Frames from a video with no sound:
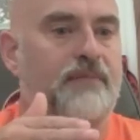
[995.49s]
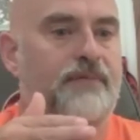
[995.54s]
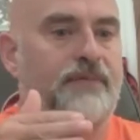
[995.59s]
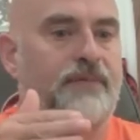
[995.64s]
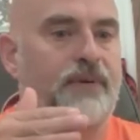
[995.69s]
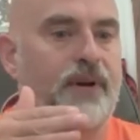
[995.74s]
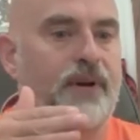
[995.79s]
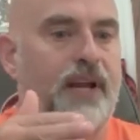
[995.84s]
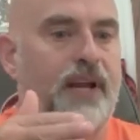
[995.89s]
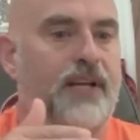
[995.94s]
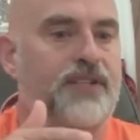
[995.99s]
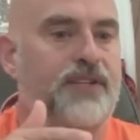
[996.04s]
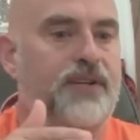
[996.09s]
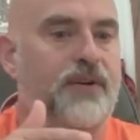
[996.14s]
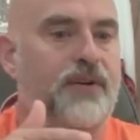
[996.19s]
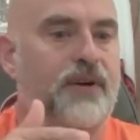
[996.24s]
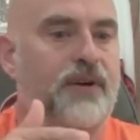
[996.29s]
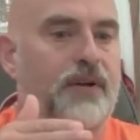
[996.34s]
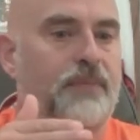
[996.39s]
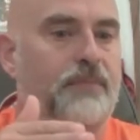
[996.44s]
for
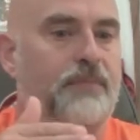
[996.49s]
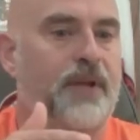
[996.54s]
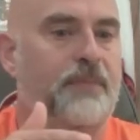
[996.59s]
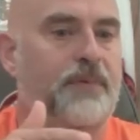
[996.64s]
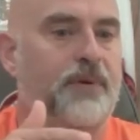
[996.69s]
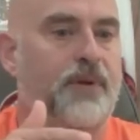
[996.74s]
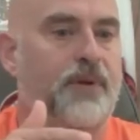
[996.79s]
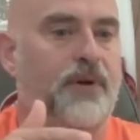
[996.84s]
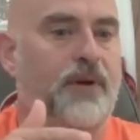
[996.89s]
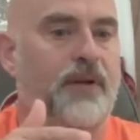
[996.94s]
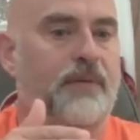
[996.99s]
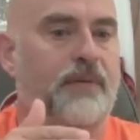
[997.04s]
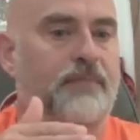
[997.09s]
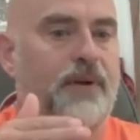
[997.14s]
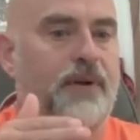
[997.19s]
nationhood and peoplehood,